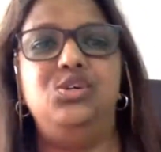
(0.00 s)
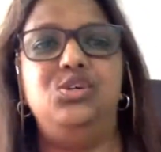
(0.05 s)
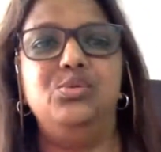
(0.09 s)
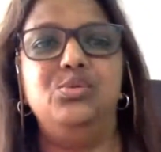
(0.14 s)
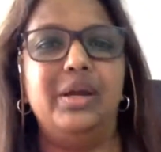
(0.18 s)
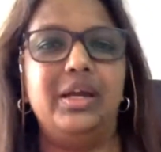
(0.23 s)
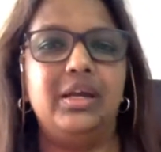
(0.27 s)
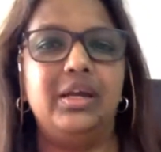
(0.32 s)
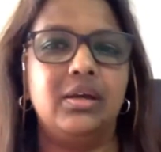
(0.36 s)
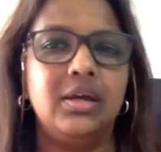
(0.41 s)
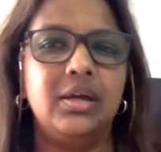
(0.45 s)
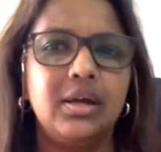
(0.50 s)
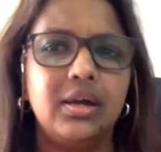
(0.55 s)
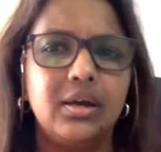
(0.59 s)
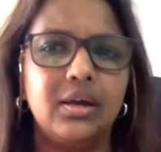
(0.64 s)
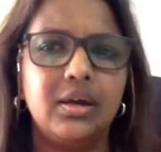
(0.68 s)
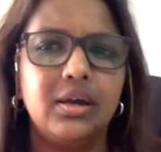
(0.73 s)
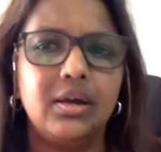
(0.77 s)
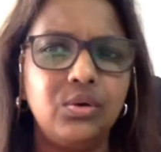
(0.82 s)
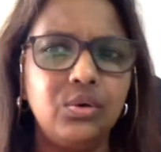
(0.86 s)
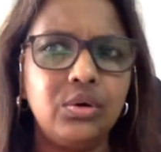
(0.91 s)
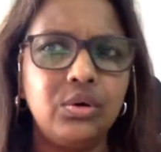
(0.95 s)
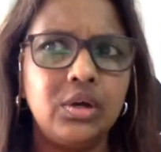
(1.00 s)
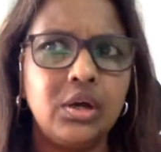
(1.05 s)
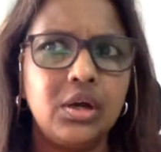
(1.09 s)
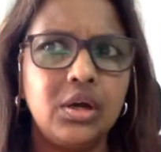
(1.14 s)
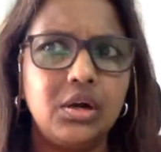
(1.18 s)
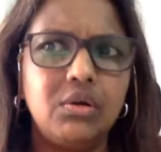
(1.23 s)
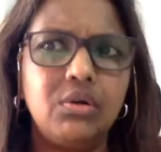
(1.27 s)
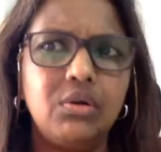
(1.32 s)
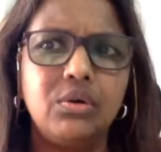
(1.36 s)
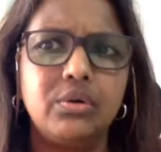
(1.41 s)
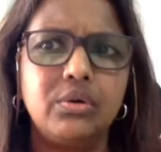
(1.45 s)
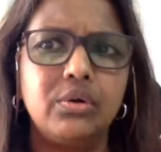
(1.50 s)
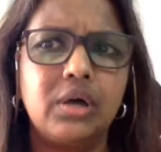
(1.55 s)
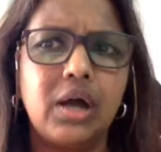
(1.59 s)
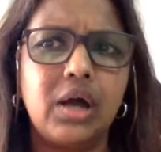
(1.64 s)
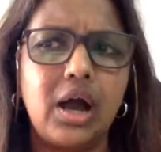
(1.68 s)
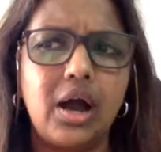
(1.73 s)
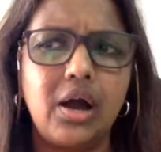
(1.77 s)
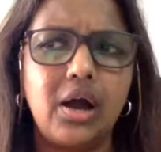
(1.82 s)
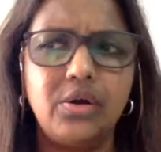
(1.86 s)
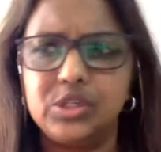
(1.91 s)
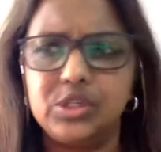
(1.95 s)
you might go, oh,
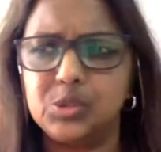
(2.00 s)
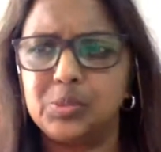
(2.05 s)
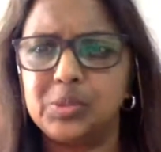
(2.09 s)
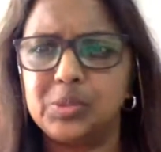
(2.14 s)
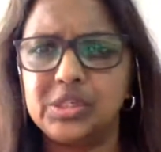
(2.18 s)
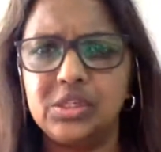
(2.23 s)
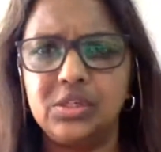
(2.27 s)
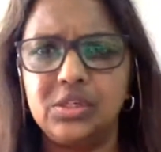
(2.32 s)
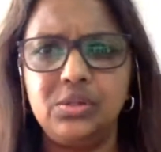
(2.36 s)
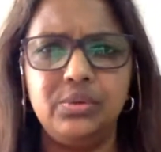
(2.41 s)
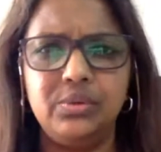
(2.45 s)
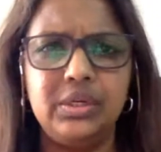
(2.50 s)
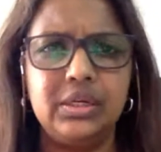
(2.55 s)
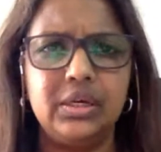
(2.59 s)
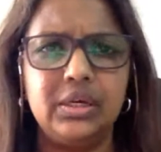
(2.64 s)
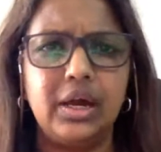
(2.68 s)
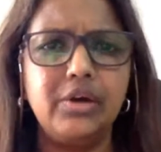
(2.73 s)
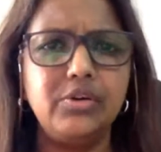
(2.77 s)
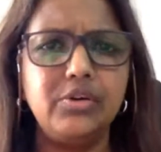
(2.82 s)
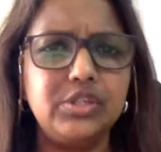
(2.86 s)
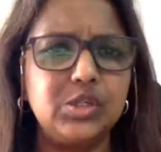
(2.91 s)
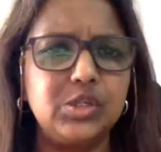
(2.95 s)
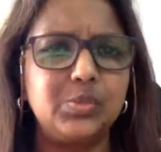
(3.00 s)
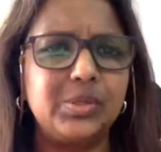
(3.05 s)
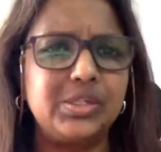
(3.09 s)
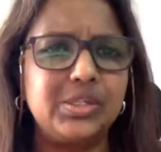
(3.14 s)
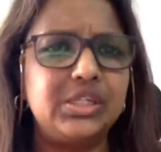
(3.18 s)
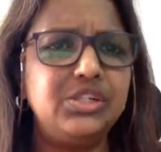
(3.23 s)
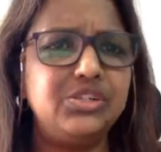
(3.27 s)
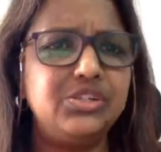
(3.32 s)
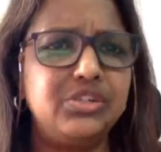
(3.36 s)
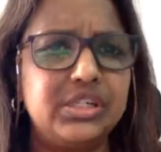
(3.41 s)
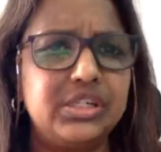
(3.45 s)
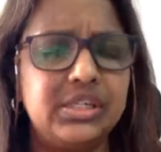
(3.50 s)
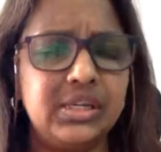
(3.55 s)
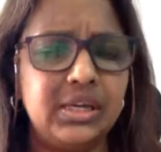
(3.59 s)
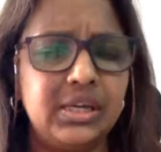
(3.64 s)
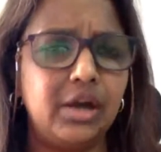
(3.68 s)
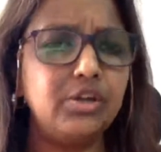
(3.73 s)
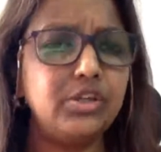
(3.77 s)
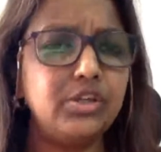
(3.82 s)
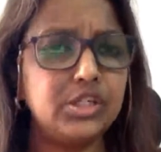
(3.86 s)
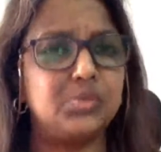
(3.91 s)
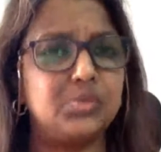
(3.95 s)
how's this person doing? How's this person dressing?
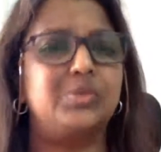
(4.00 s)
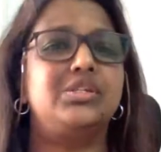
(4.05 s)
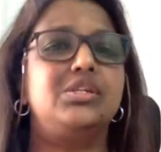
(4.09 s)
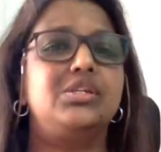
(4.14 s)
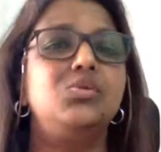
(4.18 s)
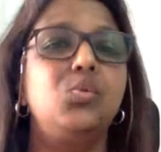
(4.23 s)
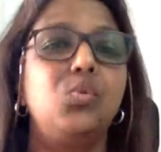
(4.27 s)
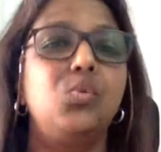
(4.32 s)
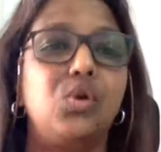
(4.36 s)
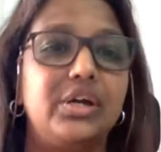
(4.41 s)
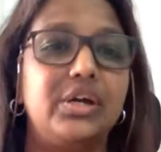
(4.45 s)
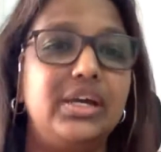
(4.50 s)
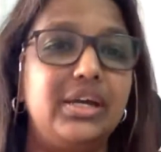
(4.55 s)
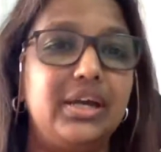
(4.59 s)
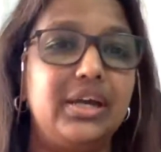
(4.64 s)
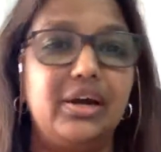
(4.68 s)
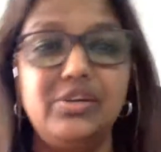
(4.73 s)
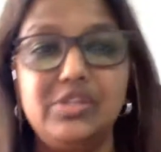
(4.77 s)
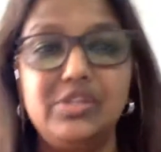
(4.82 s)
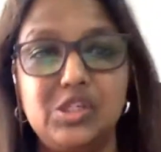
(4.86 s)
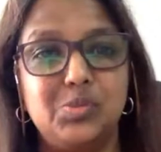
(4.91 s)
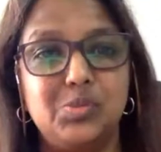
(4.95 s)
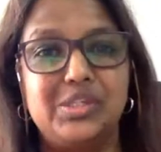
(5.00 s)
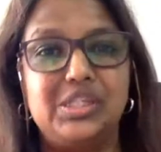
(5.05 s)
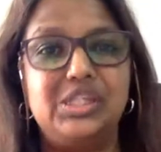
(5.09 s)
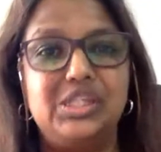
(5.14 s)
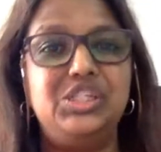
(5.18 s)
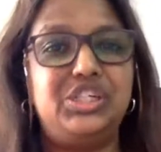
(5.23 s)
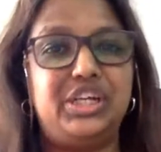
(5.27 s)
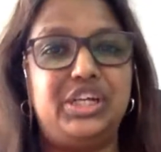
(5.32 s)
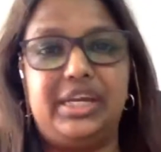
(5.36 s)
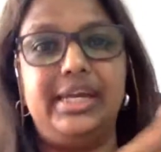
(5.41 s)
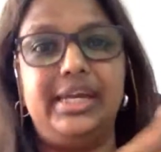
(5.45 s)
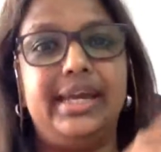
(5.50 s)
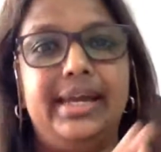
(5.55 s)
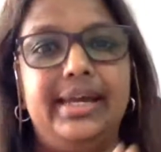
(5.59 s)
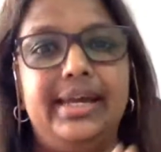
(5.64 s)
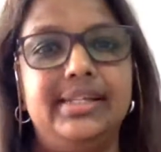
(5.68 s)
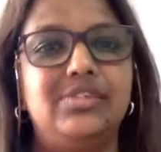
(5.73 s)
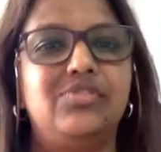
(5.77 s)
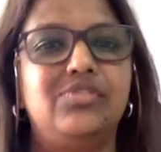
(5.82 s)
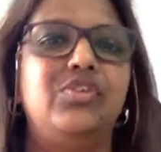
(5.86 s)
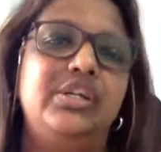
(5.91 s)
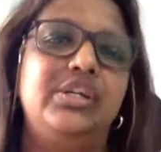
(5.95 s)
How's this person walking? How's this person shaking
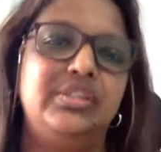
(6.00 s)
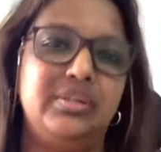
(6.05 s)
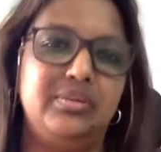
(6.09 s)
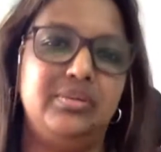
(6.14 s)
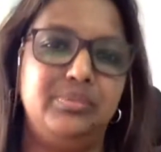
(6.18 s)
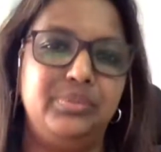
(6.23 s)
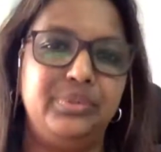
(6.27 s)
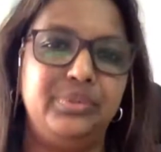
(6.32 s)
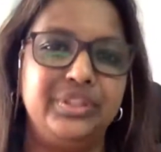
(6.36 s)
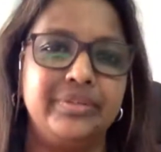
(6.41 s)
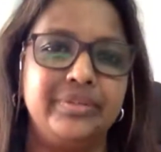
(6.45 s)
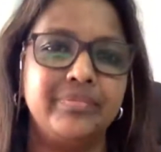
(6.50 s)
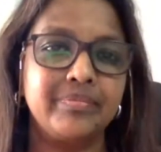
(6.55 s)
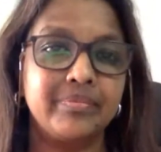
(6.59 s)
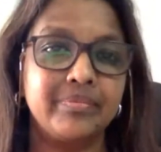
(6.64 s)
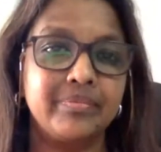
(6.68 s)
hands, for example?